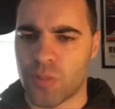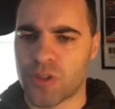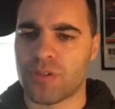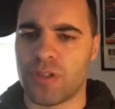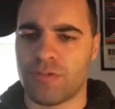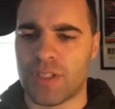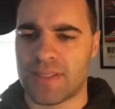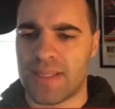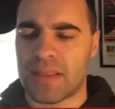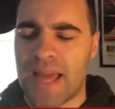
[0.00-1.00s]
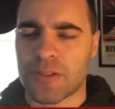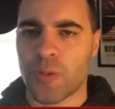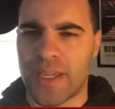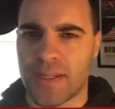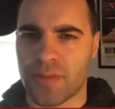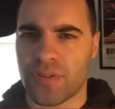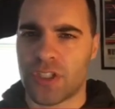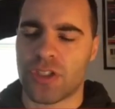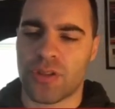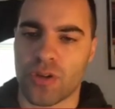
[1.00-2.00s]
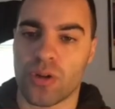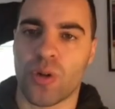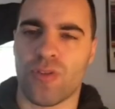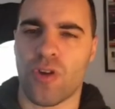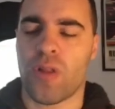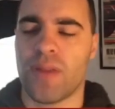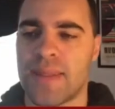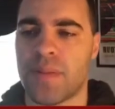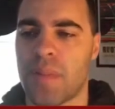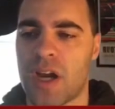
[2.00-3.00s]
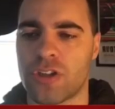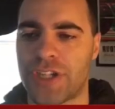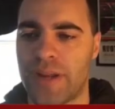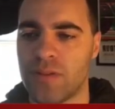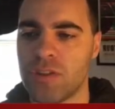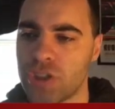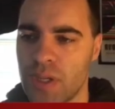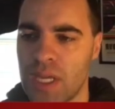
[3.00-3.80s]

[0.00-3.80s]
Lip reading: Most recently, last weekend, he finished 3rd overall in the Modern Challenge.